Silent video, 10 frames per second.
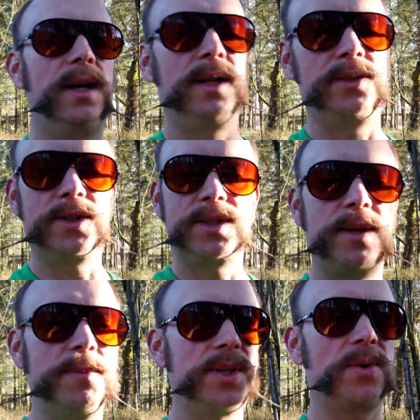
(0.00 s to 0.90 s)
It
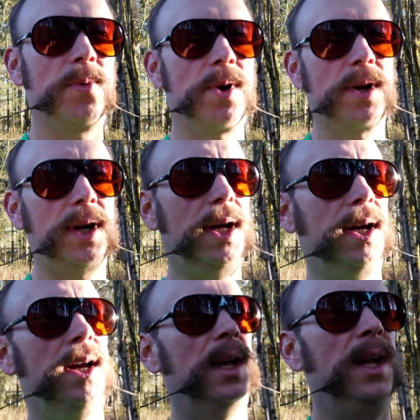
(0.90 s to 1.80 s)
just seems to work.
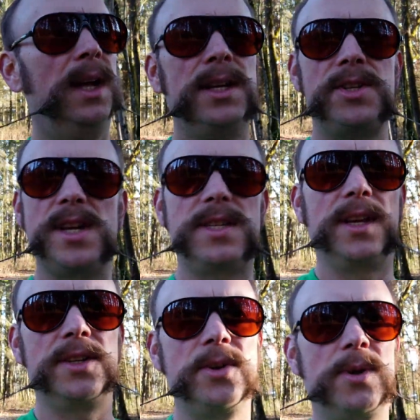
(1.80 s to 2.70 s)

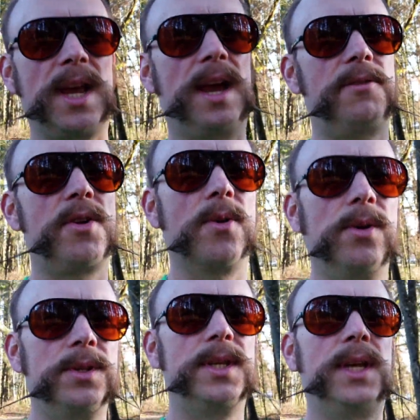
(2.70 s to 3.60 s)
Chasing a
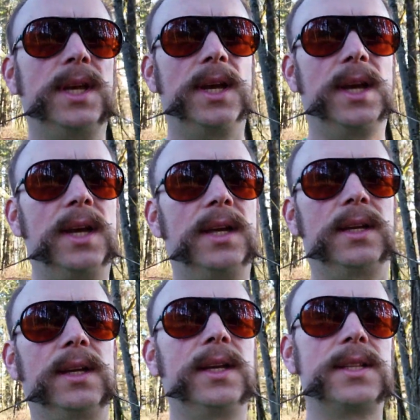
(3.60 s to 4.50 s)
2.5-year-old
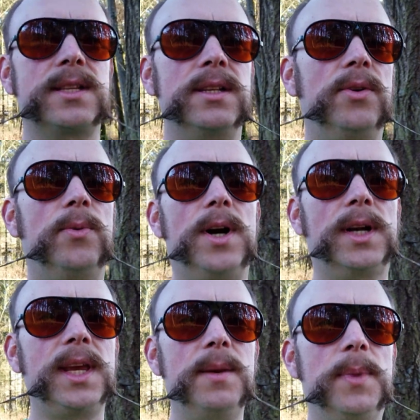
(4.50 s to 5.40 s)
gets a little
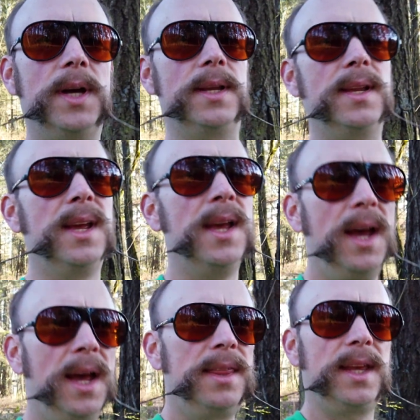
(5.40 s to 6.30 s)
wonky, but
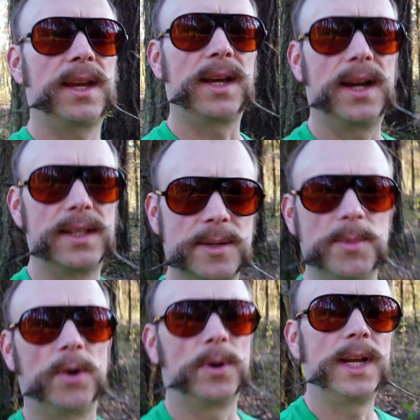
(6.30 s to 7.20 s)
I think I got
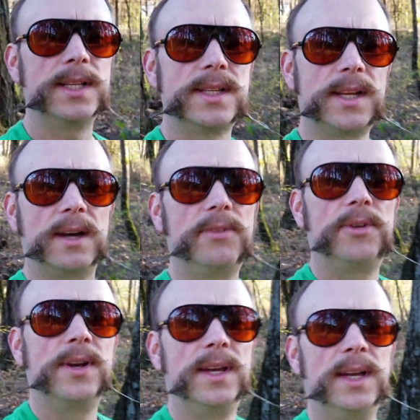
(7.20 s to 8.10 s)
some alright
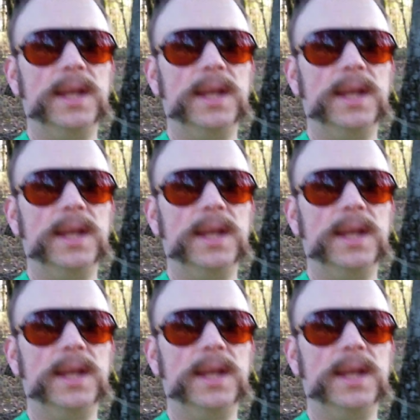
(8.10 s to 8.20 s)
stuff.